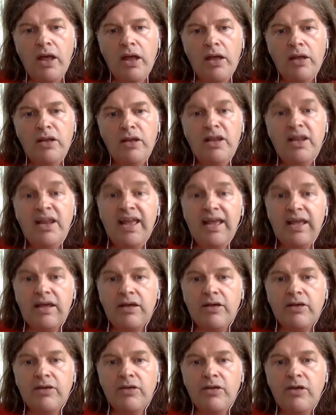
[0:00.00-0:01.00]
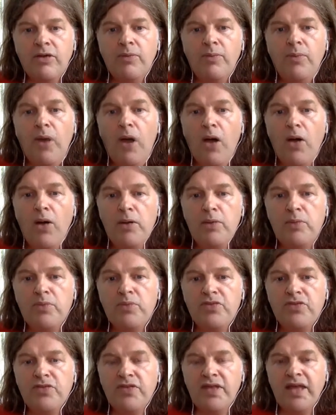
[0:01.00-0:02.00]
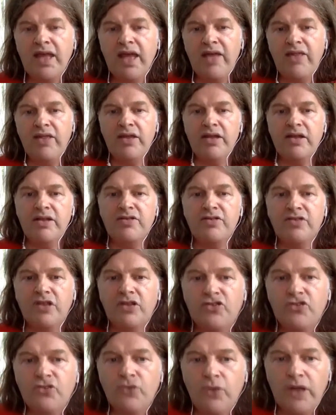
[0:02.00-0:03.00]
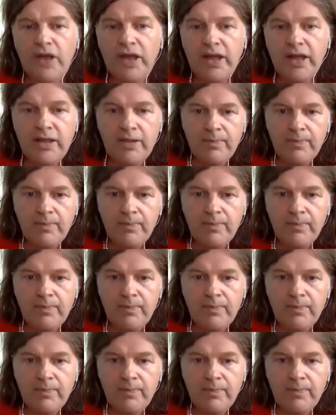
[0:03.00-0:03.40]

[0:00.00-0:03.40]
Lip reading: link poems together in such a way.